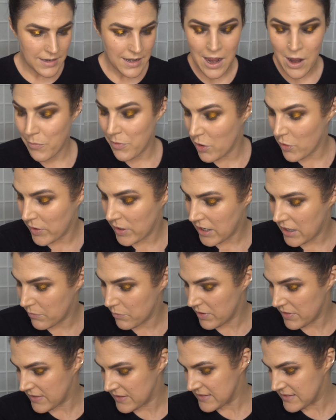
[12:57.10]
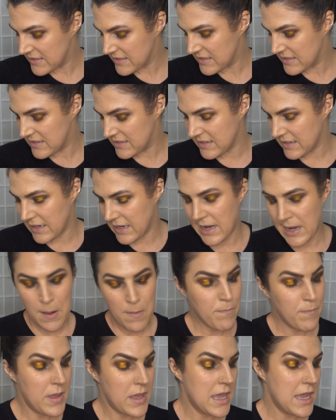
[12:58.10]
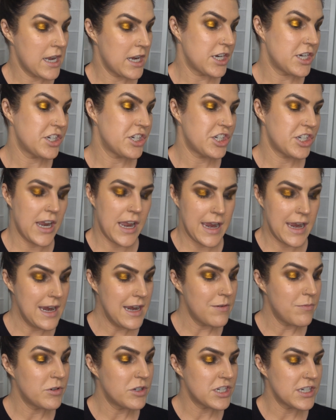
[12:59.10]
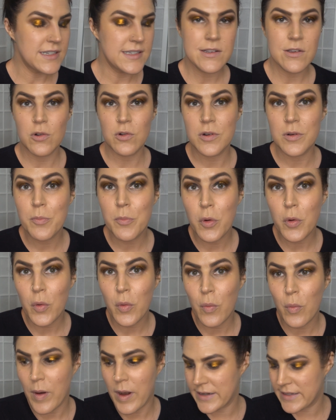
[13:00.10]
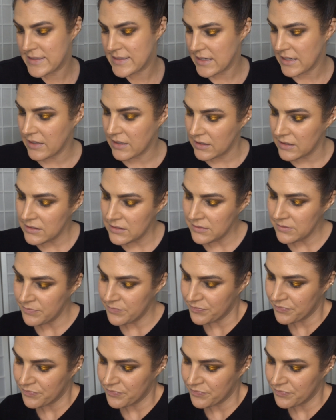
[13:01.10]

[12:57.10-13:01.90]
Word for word: now we're going in with the stunning pink shade, which is called Predator. Look